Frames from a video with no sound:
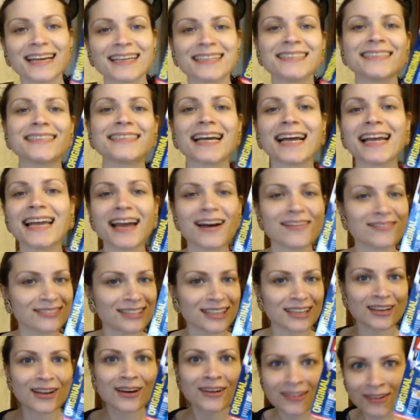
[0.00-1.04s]
and I have
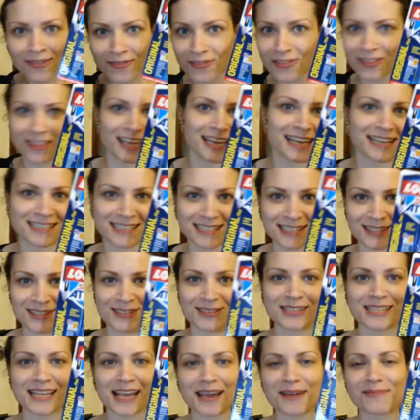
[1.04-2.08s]
a lot of things to
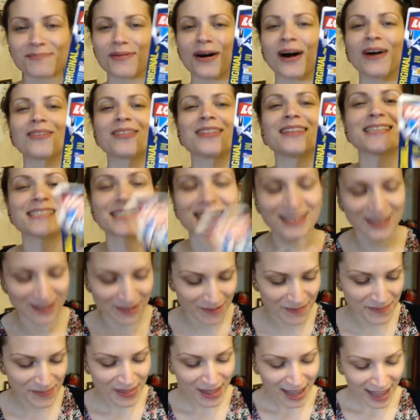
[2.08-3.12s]
say about this
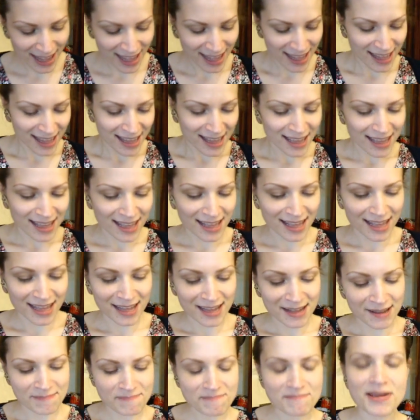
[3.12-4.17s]
glue.
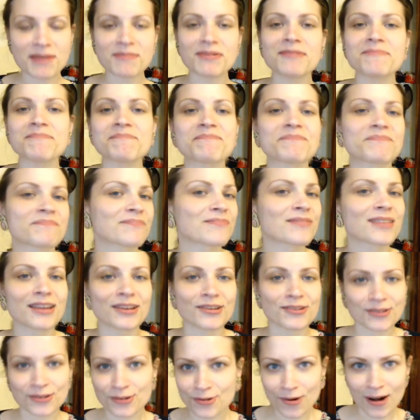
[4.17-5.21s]
Uh, maybe
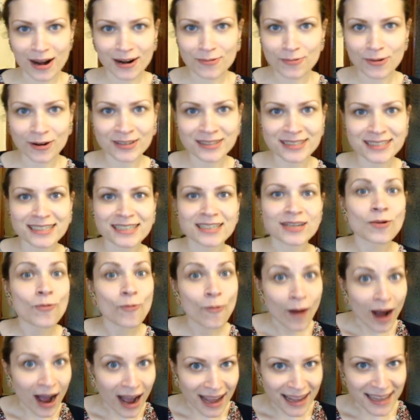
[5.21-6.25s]
you are wondering
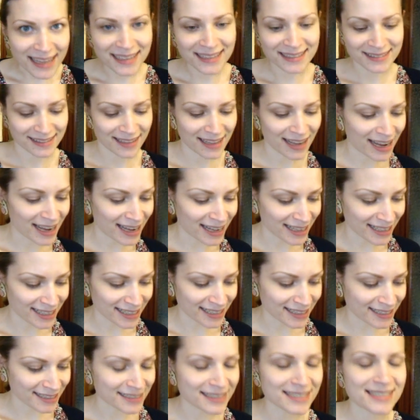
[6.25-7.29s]
why
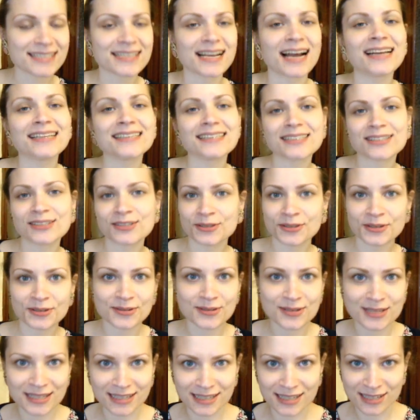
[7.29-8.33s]
I decided to
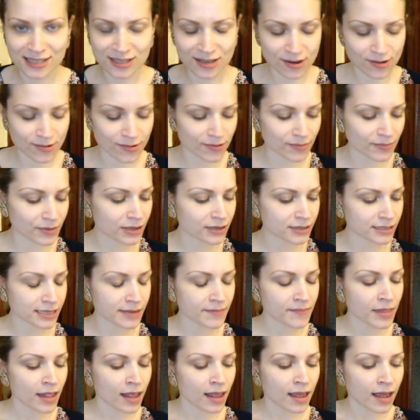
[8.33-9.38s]
use this glue because uh,
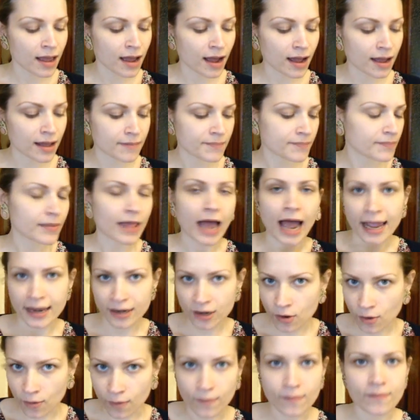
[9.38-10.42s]
I
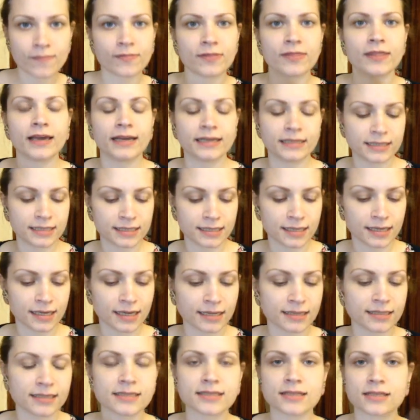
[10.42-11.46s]
know that
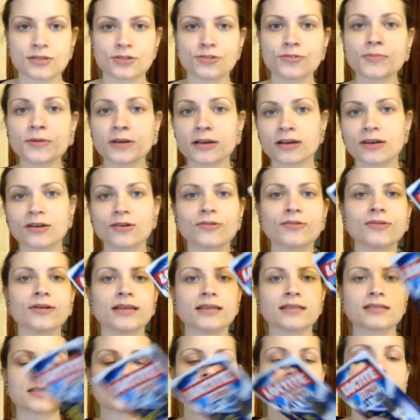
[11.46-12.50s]
uh, this super glue
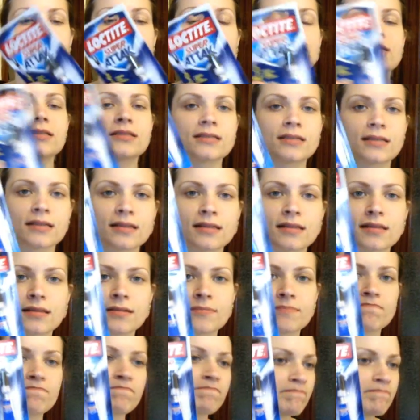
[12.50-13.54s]
it's not uh, the